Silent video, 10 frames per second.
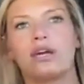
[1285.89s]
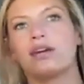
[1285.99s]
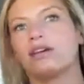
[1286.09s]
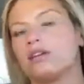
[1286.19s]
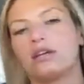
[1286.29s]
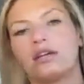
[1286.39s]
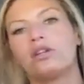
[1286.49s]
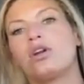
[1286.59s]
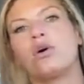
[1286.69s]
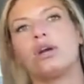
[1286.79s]
and you
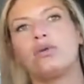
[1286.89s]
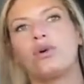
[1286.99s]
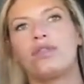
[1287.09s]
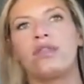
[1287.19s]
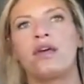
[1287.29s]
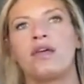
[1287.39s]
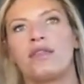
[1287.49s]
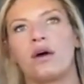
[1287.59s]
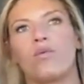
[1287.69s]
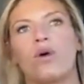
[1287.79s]
know, anyone
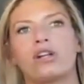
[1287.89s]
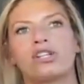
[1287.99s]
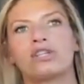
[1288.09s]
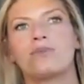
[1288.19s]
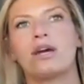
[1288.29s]
that watches mine.